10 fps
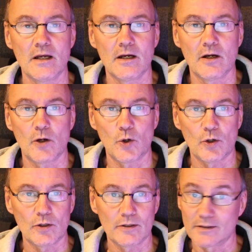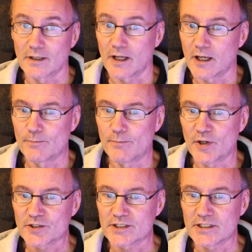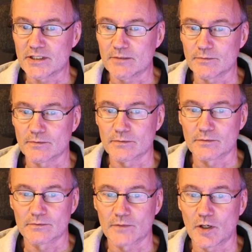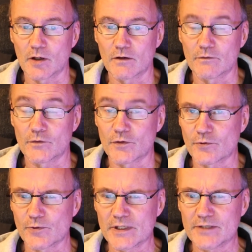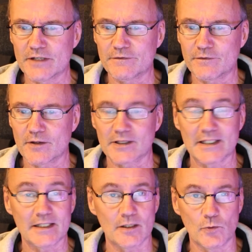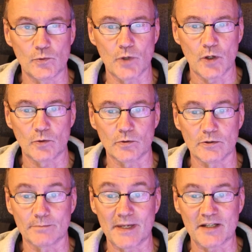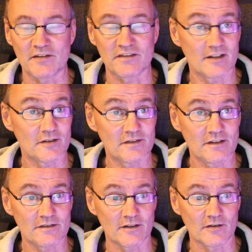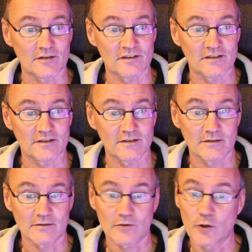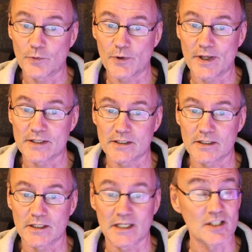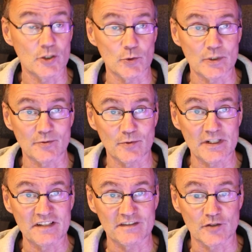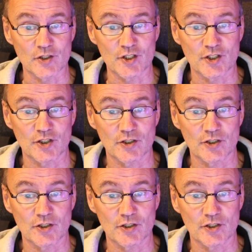Or a bot team of 3 differently role-based assistants cooperating in doing research,